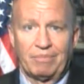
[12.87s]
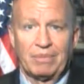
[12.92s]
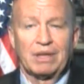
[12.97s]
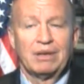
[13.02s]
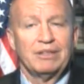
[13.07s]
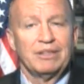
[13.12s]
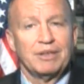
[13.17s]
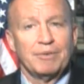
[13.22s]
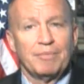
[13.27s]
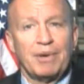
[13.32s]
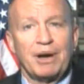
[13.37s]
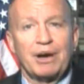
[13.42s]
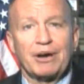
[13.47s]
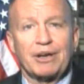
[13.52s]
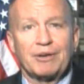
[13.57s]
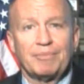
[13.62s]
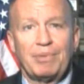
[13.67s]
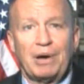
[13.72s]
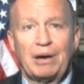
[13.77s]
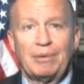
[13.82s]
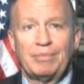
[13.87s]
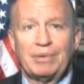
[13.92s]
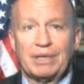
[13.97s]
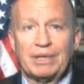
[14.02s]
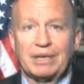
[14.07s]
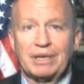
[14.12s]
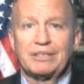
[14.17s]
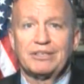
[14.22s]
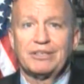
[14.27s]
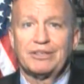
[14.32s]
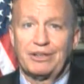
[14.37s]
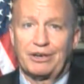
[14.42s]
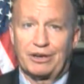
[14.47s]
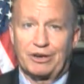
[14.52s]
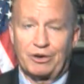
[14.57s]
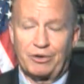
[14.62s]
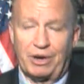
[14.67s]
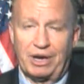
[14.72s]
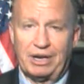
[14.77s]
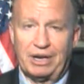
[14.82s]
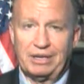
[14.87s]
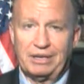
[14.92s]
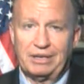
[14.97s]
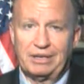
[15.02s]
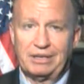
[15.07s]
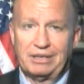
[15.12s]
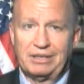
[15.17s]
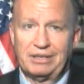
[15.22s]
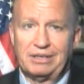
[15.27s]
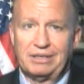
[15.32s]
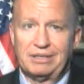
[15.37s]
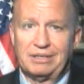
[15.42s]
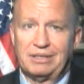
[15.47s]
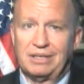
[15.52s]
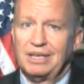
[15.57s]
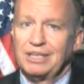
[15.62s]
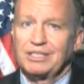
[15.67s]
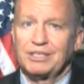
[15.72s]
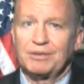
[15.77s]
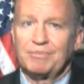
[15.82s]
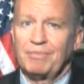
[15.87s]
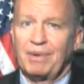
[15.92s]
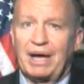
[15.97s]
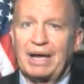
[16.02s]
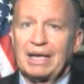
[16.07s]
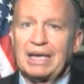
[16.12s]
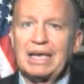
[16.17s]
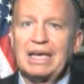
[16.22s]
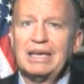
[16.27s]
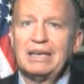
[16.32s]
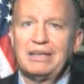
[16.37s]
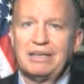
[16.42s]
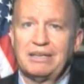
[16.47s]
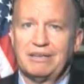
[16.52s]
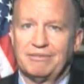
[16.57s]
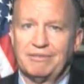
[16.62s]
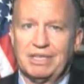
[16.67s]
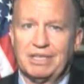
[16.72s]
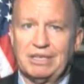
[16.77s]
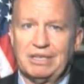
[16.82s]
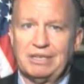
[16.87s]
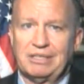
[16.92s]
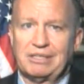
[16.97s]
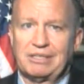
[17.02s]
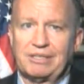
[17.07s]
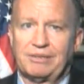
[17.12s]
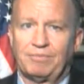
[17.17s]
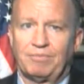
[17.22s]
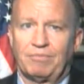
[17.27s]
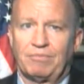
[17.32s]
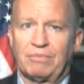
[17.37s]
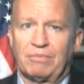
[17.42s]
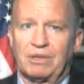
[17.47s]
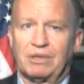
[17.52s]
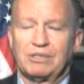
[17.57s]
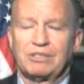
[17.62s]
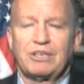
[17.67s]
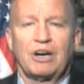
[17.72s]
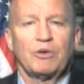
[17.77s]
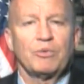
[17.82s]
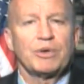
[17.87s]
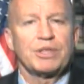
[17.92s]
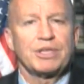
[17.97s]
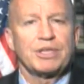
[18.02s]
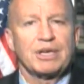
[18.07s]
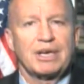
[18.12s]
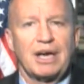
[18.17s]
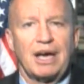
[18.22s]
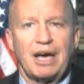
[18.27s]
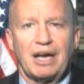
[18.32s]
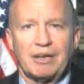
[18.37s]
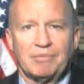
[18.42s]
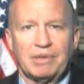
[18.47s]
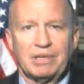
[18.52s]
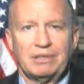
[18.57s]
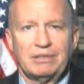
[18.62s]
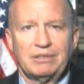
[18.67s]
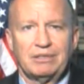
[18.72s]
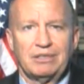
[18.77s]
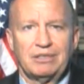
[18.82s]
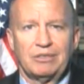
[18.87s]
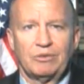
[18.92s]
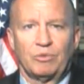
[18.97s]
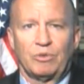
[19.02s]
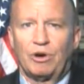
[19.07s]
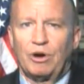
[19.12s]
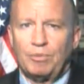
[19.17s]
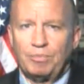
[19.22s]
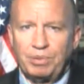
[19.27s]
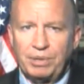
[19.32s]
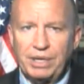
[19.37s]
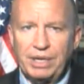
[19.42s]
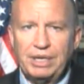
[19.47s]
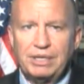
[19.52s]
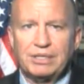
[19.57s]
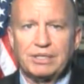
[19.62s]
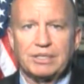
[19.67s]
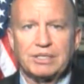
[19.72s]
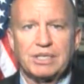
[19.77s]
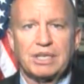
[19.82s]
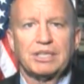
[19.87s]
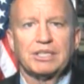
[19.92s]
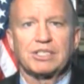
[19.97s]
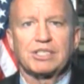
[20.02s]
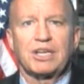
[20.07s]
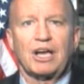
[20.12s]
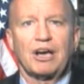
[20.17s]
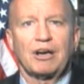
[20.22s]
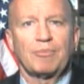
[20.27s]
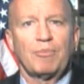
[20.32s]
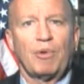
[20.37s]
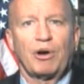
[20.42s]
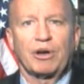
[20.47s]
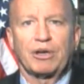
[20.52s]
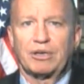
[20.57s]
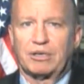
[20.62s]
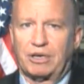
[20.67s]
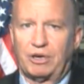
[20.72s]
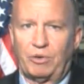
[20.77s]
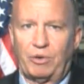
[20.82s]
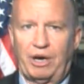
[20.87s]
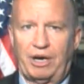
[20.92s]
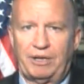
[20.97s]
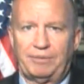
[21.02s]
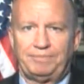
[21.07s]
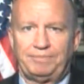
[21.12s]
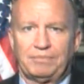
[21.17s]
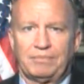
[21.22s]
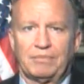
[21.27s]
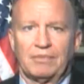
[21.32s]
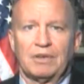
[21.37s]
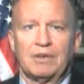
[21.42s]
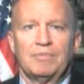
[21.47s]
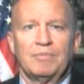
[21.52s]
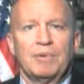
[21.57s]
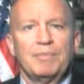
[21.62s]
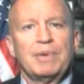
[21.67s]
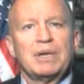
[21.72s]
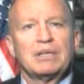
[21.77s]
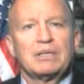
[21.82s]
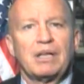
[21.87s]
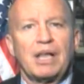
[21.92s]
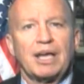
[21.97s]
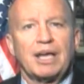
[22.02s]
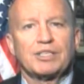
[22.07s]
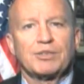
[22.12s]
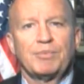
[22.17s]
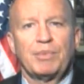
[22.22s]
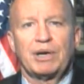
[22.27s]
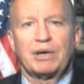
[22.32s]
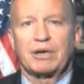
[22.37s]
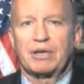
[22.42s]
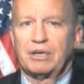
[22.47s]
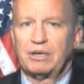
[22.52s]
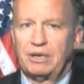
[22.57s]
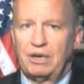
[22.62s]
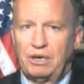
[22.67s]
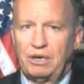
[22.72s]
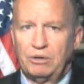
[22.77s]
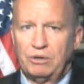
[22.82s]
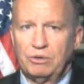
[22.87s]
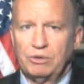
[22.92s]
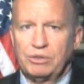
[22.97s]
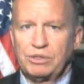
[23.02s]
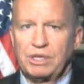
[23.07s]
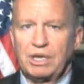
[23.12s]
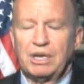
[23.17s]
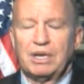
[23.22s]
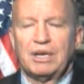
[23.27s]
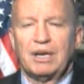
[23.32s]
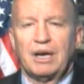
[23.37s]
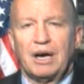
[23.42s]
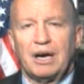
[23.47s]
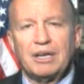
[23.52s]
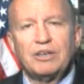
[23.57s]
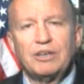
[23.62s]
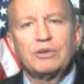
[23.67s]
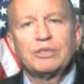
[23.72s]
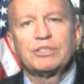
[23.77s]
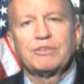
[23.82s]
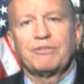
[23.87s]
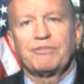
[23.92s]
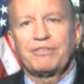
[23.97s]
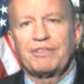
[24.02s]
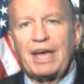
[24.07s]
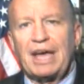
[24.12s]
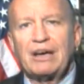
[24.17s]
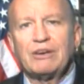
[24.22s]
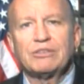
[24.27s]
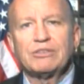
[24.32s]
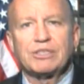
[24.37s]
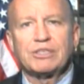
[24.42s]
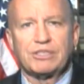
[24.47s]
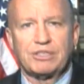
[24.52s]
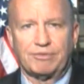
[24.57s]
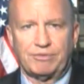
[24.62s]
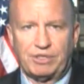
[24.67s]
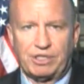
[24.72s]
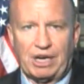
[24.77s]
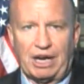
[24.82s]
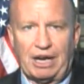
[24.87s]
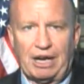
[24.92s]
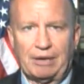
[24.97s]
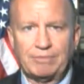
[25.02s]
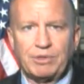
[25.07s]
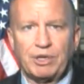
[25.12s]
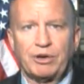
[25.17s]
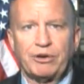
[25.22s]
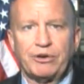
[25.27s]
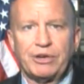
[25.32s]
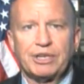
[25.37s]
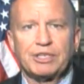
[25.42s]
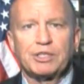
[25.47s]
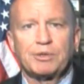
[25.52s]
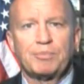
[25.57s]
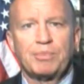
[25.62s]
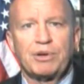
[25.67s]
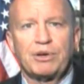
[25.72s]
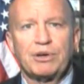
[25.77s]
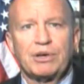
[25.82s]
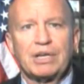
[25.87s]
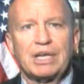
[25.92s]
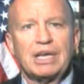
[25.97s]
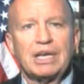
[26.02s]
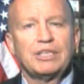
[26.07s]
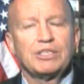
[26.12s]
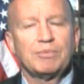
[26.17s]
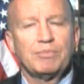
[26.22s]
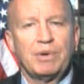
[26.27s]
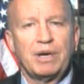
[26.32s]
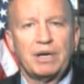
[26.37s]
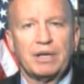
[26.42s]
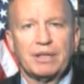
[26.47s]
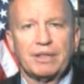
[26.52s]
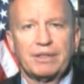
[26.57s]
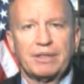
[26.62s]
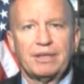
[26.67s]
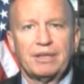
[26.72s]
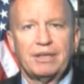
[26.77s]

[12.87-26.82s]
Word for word: The American public, to their credit, isn't buying any of these. Start with the economy. We're all pleased to see the stock market go up, but middle class America knows hundreds of thousands of jobs are disappearing each month.